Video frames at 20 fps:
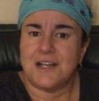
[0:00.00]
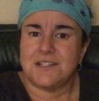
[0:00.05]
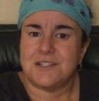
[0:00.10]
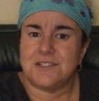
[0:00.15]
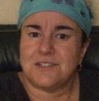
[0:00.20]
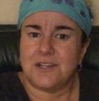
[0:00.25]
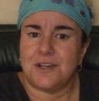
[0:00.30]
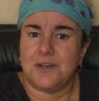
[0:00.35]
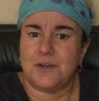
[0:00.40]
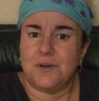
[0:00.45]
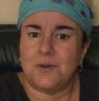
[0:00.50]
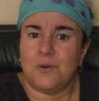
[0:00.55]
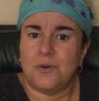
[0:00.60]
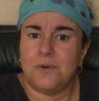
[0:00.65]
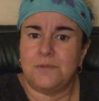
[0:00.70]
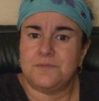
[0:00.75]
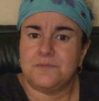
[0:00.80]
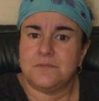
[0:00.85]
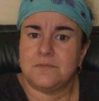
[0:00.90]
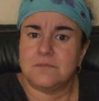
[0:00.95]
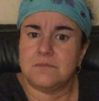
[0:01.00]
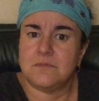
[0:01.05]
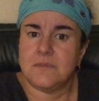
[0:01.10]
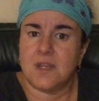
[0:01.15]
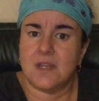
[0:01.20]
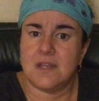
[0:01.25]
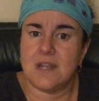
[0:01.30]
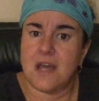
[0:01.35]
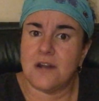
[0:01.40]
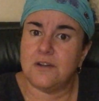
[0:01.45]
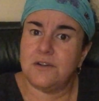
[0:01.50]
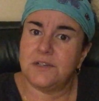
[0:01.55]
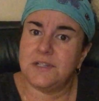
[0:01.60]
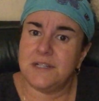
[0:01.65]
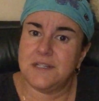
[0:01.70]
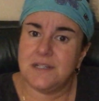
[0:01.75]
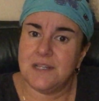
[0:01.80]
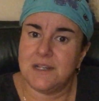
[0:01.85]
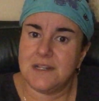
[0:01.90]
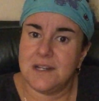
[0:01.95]
So not
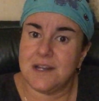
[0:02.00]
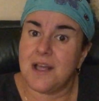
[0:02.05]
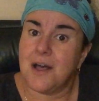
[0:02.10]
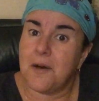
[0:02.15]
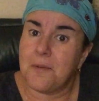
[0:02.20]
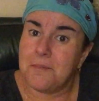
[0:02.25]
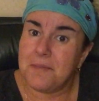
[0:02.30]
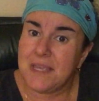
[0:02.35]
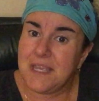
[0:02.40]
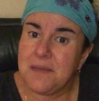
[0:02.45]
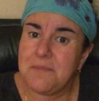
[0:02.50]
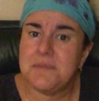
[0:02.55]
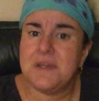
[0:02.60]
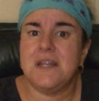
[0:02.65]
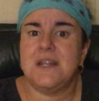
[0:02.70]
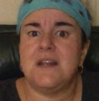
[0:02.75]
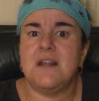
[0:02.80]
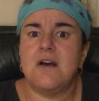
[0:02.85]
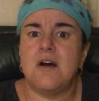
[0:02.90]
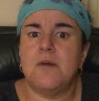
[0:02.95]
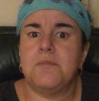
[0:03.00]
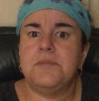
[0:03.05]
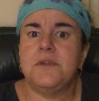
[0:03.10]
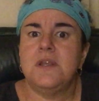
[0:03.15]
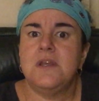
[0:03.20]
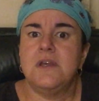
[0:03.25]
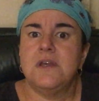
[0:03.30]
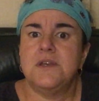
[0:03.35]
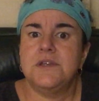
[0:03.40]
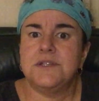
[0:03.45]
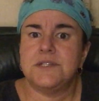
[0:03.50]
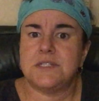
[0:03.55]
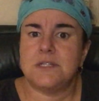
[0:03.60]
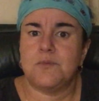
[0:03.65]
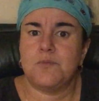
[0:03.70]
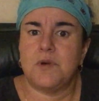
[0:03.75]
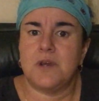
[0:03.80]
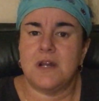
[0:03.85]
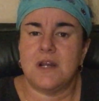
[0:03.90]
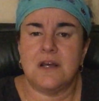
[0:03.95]
only did it help me, but it helped
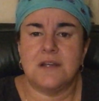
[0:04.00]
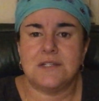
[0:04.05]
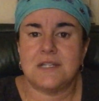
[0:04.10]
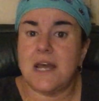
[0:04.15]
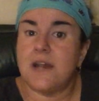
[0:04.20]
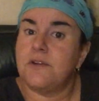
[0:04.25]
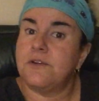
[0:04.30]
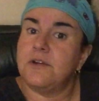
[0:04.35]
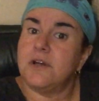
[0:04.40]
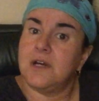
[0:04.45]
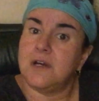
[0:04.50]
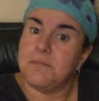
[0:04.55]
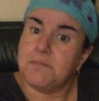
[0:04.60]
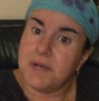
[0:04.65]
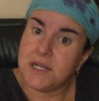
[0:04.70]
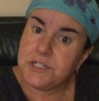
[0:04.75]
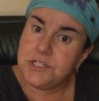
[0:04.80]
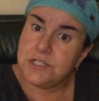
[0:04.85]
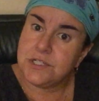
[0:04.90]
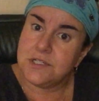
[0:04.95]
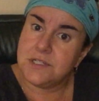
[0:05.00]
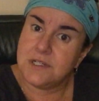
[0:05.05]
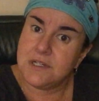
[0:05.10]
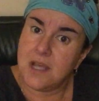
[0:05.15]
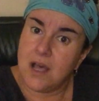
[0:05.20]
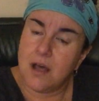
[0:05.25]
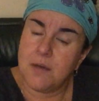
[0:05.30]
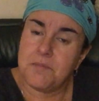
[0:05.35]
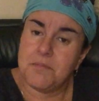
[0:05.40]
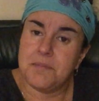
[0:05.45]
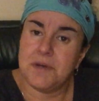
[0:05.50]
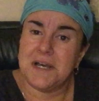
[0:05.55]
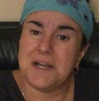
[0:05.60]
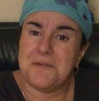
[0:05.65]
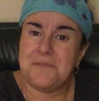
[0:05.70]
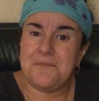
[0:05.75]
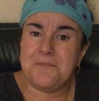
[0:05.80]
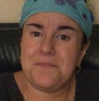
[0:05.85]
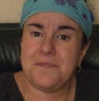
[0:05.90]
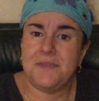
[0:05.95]
someone else. I don't know how much it helped,
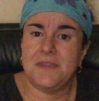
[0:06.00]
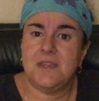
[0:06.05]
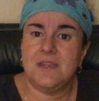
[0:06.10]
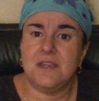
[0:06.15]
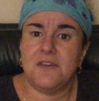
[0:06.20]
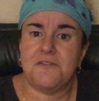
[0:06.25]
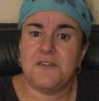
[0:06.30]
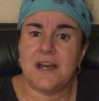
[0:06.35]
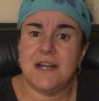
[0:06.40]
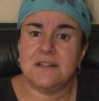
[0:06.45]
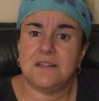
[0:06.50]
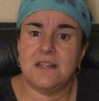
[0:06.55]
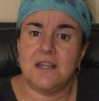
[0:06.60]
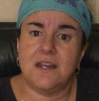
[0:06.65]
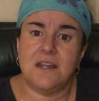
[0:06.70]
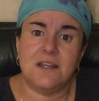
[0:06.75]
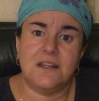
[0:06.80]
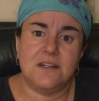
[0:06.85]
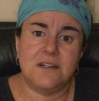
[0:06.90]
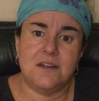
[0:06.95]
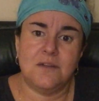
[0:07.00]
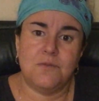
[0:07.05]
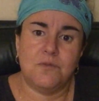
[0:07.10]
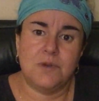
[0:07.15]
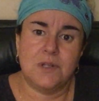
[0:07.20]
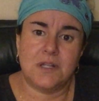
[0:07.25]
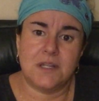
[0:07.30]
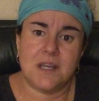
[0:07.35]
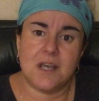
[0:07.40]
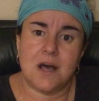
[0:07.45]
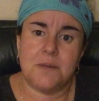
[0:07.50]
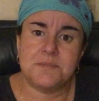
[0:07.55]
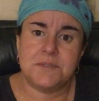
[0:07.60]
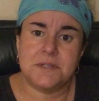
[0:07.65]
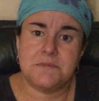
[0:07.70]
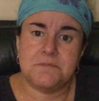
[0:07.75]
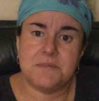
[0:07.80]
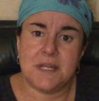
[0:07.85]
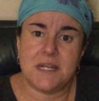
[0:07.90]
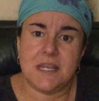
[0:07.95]
but the fact that it really helps
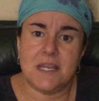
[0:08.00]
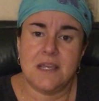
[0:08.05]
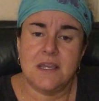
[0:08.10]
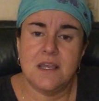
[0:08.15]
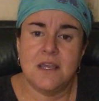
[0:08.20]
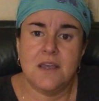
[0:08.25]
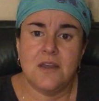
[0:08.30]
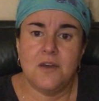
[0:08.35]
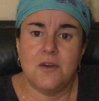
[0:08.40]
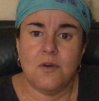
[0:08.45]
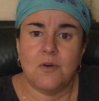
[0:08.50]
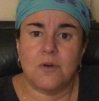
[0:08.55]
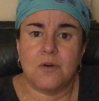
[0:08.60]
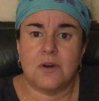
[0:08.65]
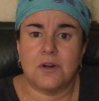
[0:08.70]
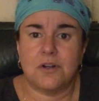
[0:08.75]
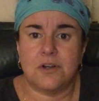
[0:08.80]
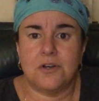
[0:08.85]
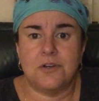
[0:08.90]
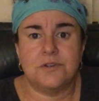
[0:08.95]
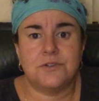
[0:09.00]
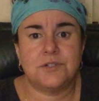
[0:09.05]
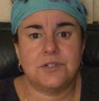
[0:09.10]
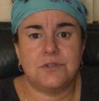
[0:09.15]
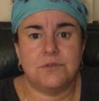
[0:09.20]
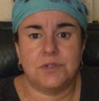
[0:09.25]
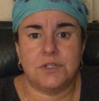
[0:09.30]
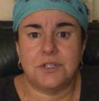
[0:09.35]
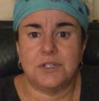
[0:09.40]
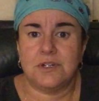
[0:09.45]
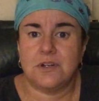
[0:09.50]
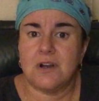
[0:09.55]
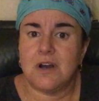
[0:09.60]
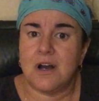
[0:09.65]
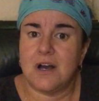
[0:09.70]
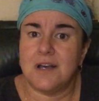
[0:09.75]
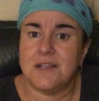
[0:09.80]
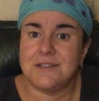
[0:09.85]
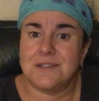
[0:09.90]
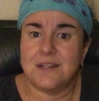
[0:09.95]
somebody or goes to a good
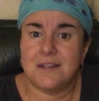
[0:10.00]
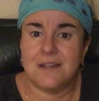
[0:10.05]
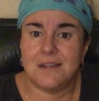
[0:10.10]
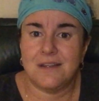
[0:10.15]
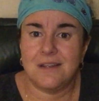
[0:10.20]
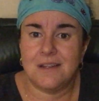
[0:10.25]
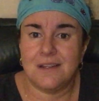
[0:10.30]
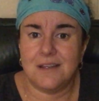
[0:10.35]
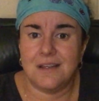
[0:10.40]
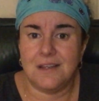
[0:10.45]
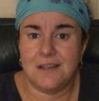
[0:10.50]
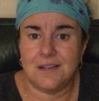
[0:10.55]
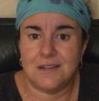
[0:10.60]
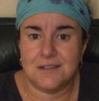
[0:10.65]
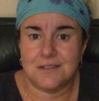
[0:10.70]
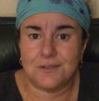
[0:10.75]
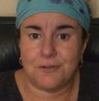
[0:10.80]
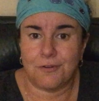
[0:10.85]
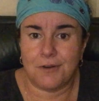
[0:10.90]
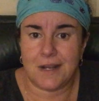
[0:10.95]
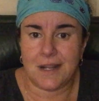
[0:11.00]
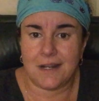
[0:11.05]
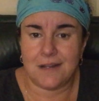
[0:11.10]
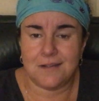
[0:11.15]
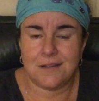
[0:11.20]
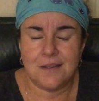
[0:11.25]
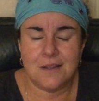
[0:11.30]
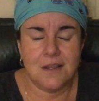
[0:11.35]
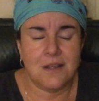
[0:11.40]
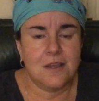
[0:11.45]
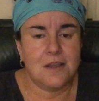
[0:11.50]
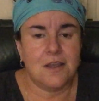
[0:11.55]
cause is great.